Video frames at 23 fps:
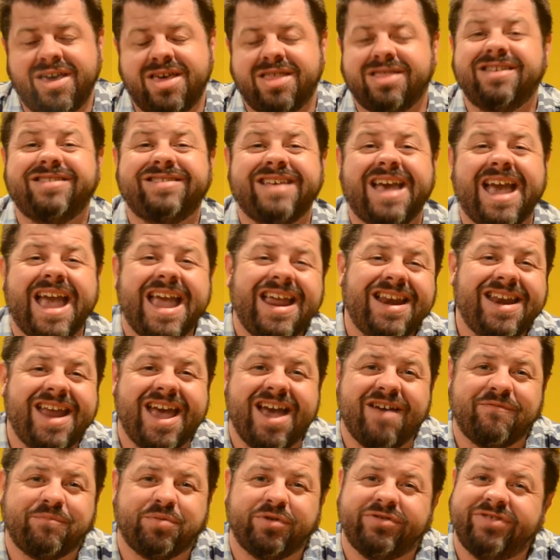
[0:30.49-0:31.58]
This
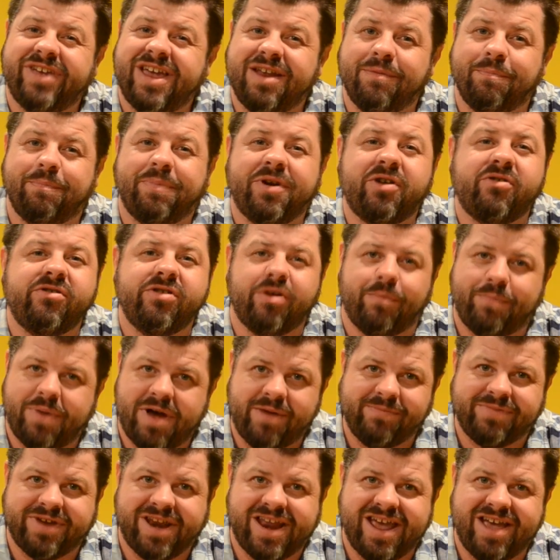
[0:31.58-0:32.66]
8.5% Imperial
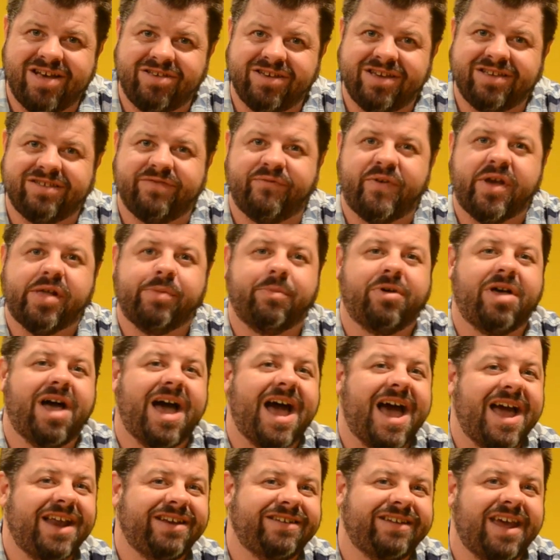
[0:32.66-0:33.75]
Pumpkin Ale is available
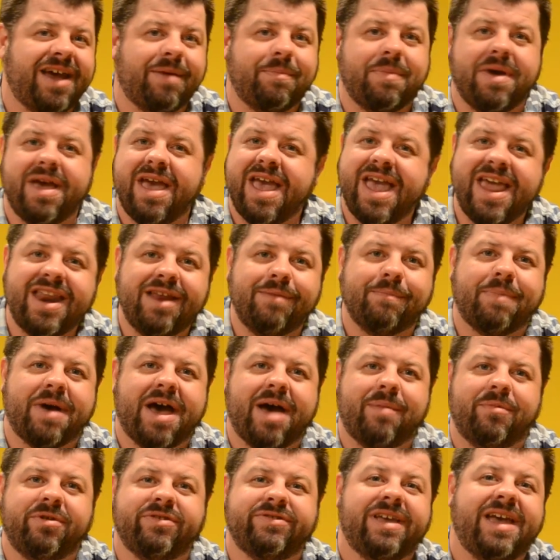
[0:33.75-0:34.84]
on tap and in
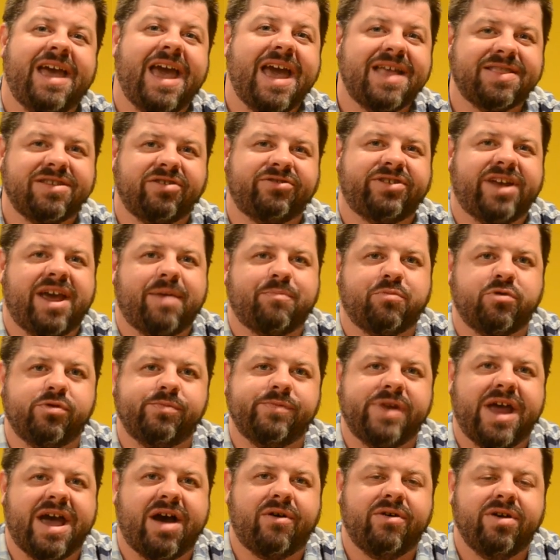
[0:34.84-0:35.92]
bombers at their tap room
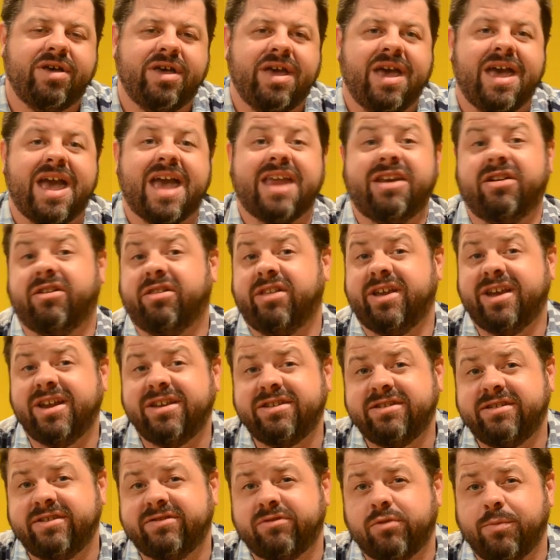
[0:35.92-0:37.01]
now and it'll
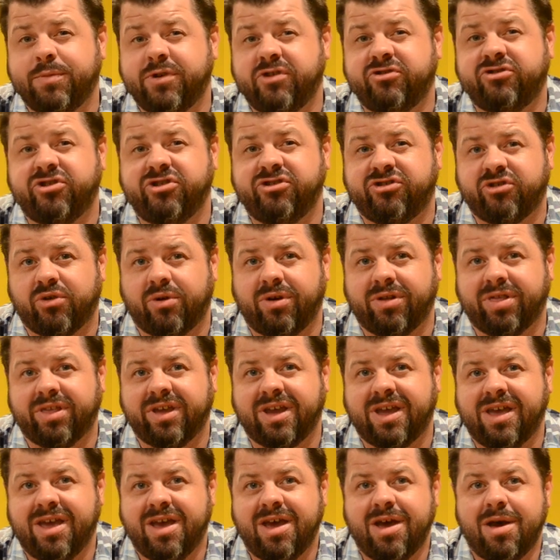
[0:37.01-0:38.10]
hit distribution
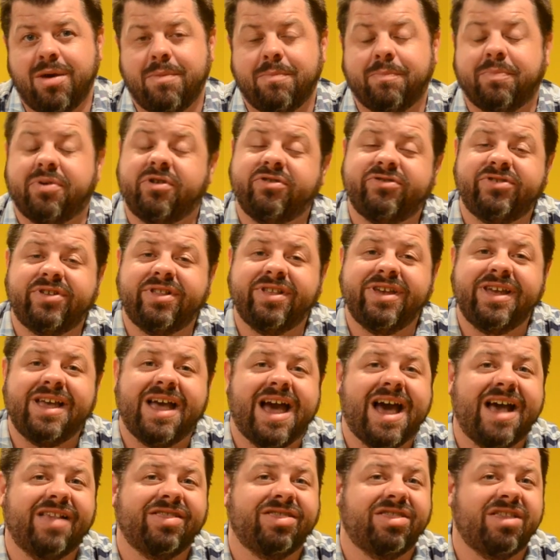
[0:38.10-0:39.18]
shortly. Personally,
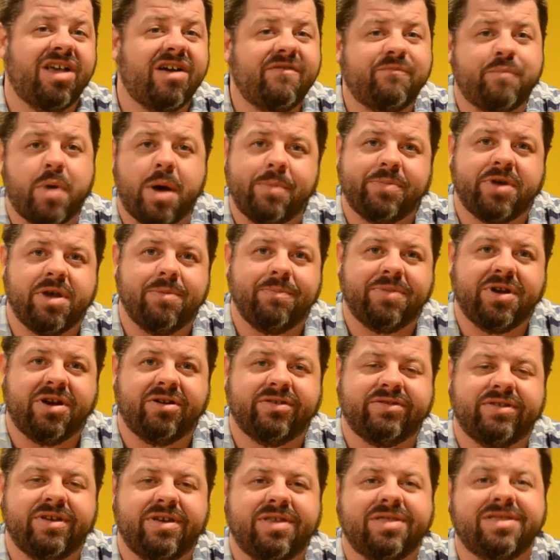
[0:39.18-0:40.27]
I love pumpkin
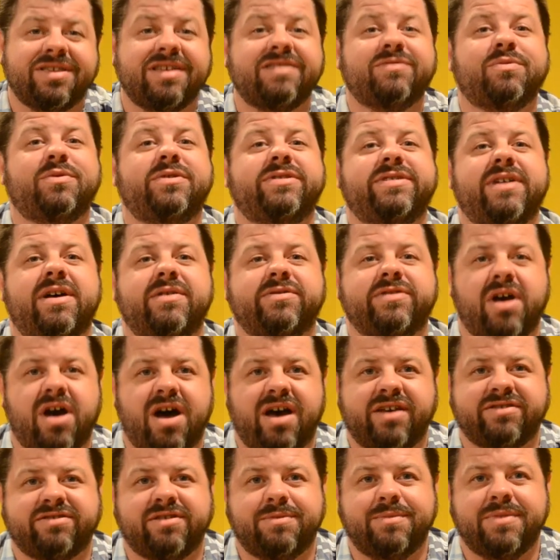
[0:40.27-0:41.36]
beers. This one sounds
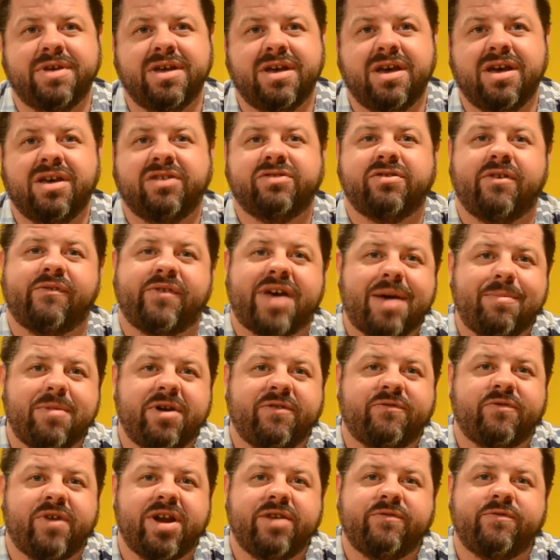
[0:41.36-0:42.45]
awesome, so I've got my
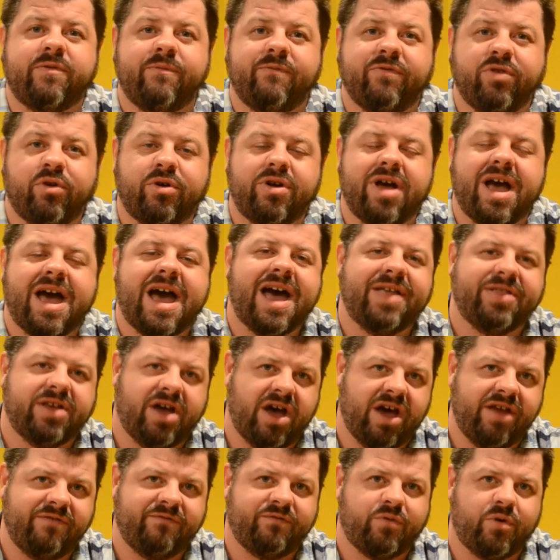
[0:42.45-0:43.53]
friend from Florida on the
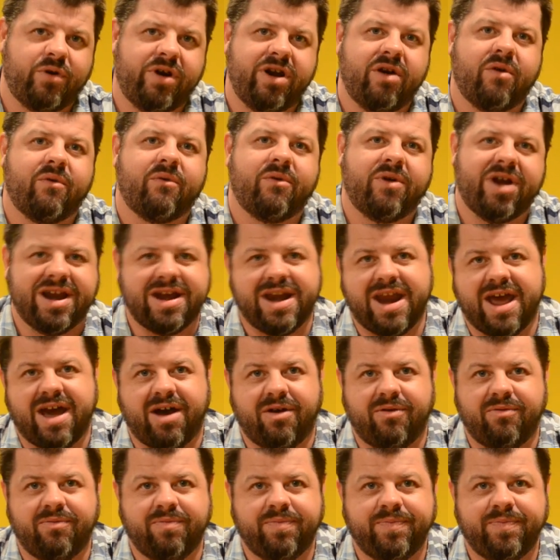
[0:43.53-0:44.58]
hunt for it right now.